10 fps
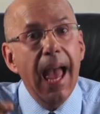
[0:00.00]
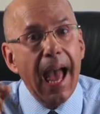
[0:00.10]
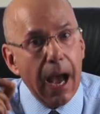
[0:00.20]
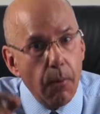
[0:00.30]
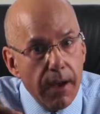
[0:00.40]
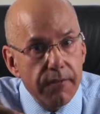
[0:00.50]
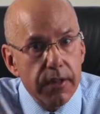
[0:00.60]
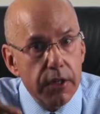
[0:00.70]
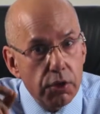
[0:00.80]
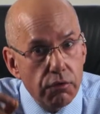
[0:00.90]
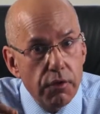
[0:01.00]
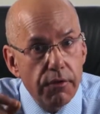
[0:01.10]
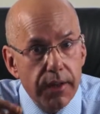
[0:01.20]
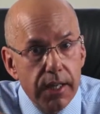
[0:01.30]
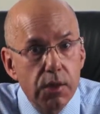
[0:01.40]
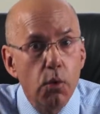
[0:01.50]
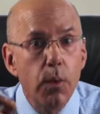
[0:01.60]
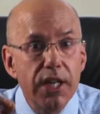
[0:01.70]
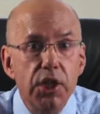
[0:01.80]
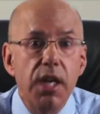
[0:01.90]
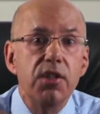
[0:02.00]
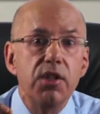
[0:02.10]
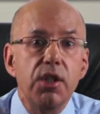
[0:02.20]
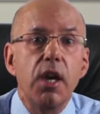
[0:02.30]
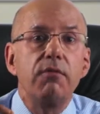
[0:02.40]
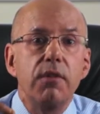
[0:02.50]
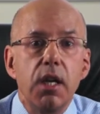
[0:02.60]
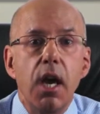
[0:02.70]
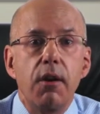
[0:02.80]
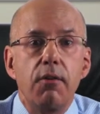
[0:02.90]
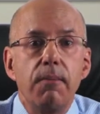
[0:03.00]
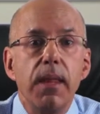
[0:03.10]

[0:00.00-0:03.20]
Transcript: However, the truth is we just don't know.